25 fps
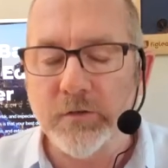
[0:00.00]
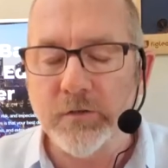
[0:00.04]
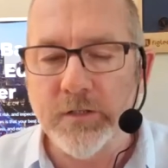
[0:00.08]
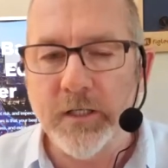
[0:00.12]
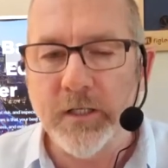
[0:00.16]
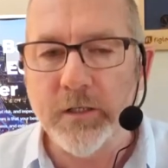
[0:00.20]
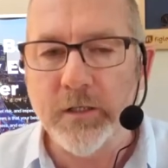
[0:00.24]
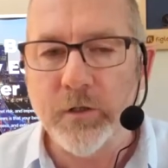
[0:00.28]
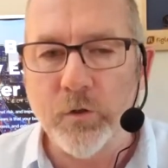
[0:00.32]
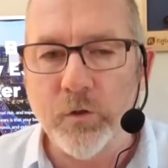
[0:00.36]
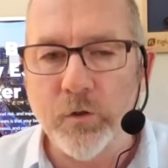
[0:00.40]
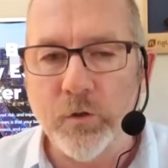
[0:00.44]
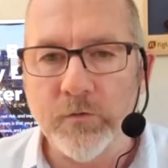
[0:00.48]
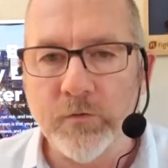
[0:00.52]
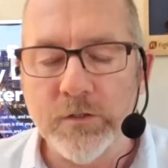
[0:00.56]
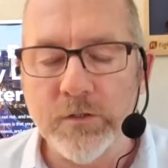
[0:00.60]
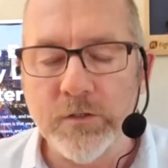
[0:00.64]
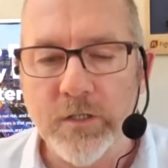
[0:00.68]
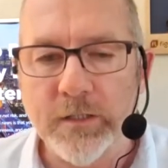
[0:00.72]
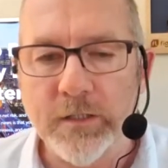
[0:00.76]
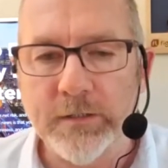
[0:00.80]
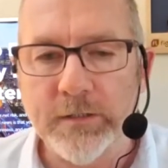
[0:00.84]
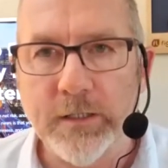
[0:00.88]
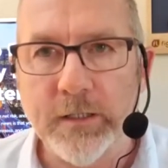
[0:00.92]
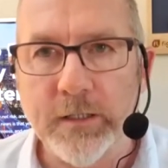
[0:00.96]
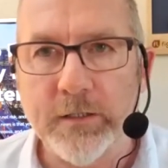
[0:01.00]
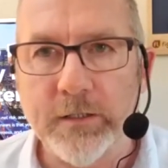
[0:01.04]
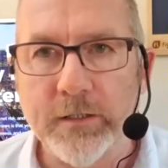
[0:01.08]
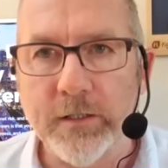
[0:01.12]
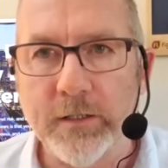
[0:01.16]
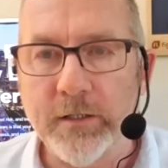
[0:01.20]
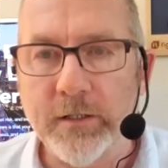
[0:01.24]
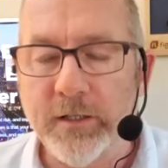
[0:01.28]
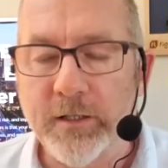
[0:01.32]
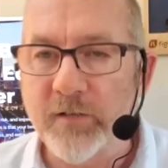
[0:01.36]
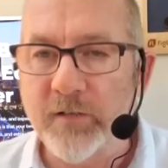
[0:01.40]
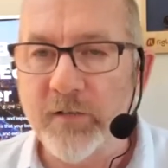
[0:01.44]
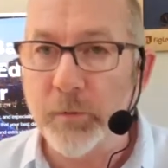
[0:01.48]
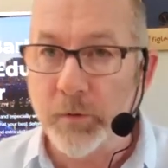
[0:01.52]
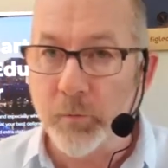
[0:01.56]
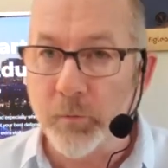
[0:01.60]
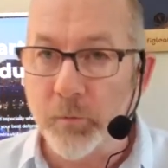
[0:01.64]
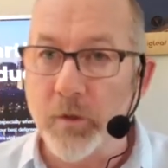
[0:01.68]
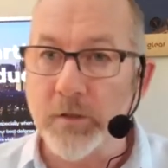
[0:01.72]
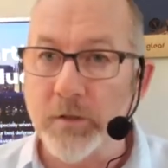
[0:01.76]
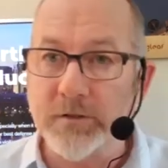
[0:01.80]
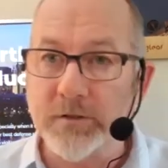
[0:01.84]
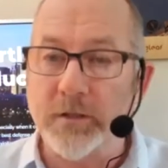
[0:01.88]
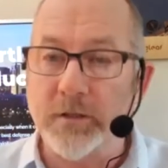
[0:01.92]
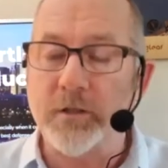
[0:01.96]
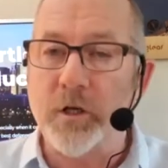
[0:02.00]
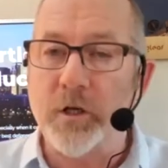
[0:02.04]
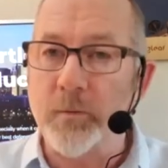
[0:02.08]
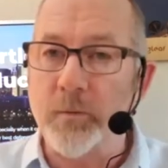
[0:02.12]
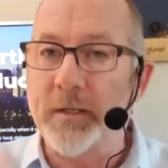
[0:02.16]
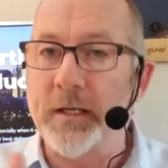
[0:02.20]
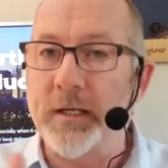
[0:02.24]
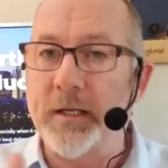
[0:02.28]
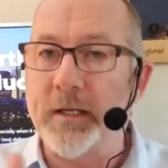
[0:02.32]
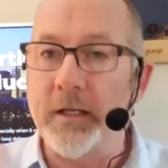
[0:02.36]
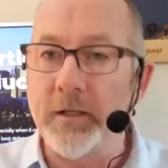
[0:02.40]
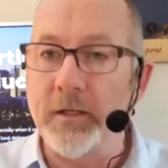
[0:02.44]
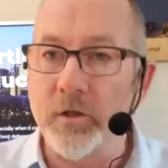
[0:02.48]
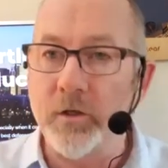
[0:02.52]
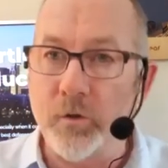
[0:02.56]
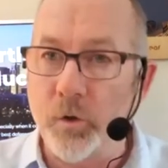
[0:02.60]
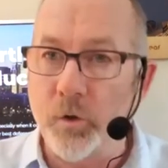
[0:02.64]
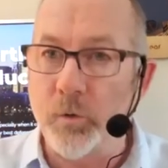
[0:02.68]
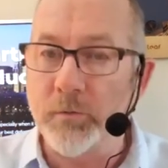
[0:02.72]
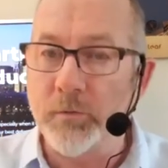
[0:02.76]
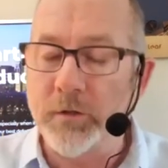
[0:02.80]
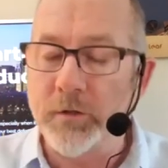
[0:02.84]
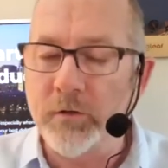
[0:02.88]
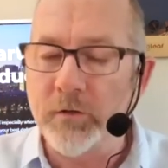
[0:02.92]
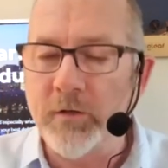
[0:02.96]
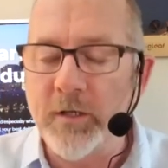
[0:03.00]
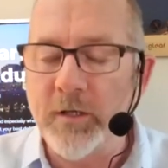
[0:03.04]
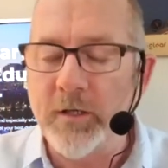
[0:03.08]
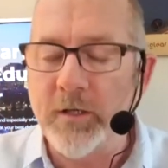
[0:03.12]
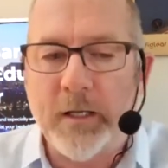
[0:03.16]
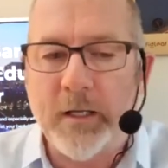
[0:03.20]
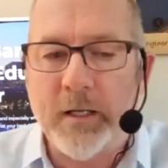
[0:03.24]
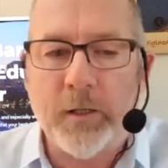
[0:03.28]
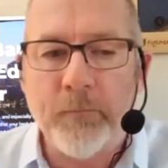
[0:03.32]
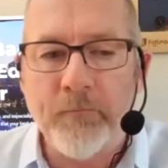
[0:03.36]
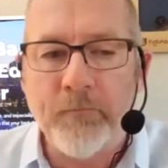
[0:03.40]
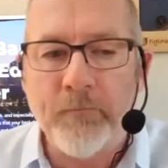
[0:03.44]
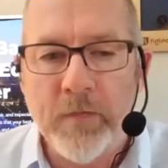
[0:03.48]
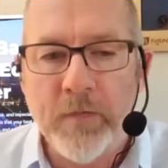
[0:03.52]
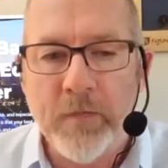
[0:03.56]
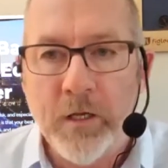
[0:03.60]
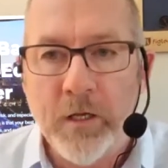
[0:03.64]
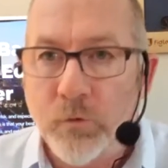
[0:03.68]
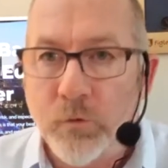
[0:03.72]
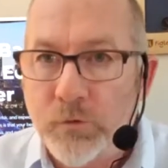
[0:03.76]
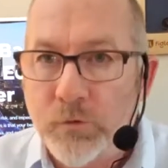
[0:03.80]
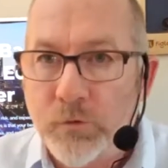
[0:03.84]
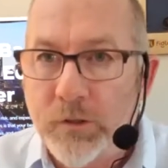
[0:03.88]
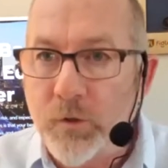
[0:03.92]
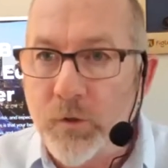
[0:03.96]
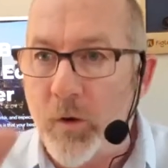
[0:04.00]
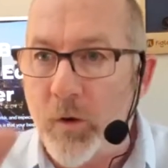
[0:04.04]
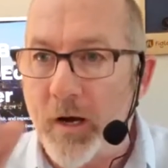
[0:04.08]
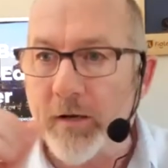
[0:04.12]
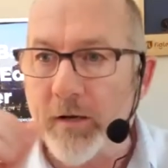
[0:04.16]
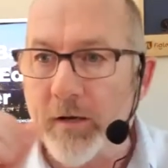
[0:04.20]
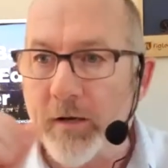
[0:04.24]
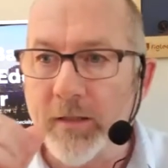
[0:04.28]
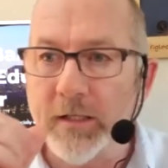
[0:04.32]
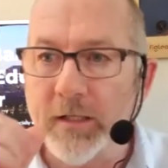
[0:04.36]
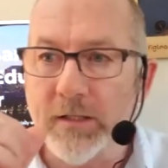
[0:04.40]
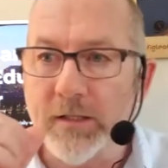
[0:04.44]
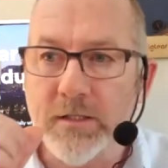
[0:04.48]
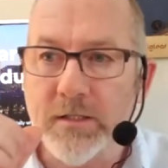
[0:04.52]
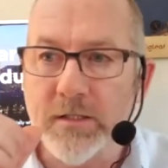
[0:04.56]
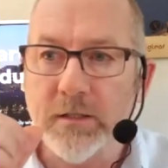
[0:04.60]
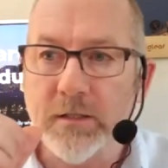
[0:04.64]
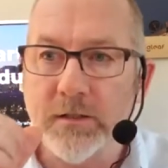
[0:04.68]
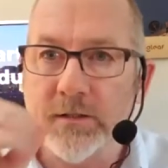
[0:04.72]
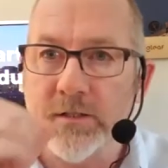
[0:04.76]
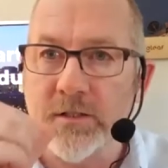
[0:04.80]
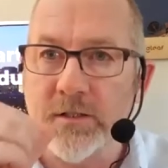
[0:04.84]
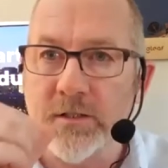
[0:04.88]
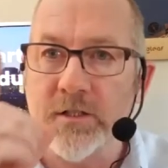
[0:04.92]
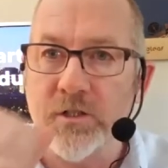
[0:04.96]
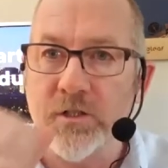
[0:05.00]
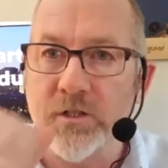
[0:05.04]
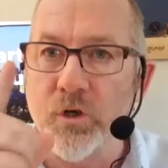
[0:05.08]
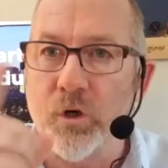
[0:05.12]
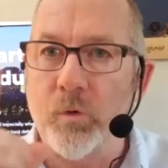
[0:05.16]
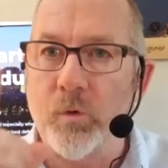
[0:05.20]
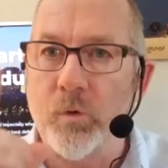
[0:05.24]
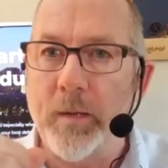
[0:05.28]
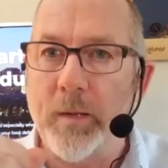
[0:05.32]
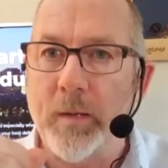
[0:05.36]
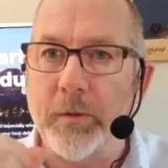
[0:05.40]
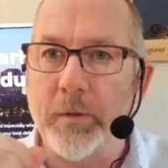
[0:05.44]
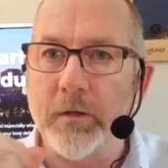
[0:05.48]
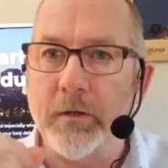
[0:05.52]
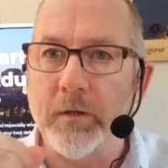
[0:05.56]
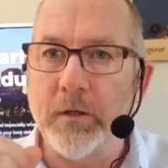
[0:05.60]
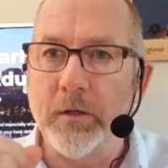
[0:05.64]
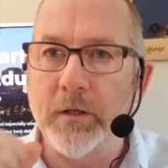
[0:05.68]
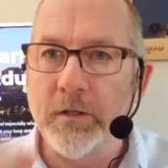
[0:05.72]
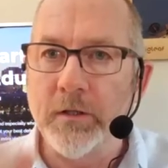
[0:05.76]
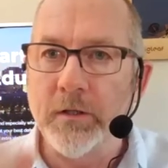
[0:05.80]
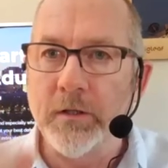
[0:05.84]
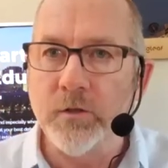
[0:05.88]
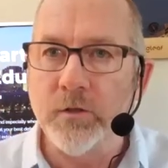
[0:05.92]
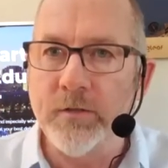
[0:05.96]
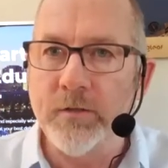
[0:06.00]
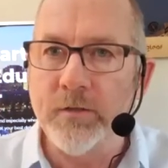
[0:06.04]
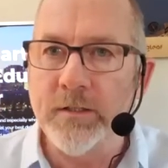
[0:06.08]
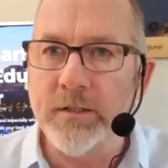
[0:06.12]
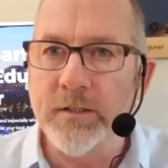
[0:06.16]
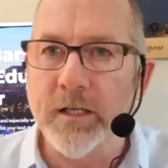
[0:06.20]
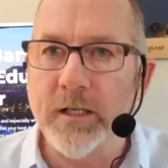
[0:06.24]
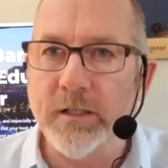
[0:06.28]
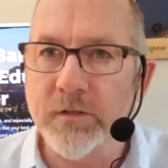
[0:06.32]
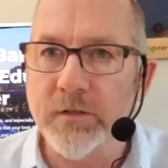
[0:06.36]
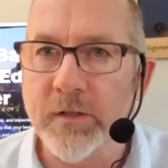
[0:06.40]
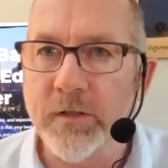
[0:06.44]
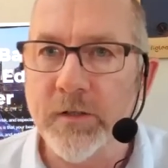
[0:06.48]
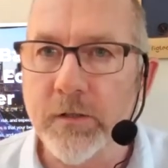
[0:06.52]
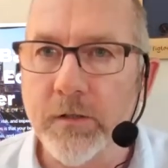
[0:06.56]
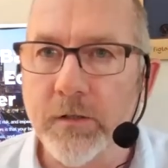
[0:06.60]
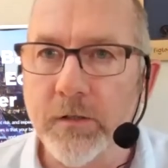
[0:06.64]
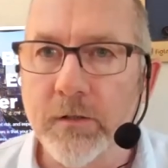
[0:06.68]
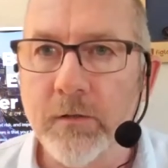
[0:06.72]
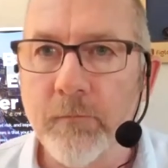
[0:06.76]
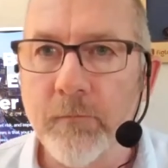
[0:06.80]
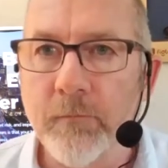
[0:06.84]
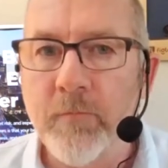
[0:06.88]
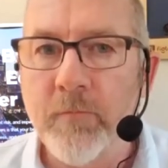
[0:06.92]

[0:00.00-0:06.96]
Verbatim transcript: takeovers or identity theft, but the ones that are coming into your home through email require this. This is your weapon, your index right. finger.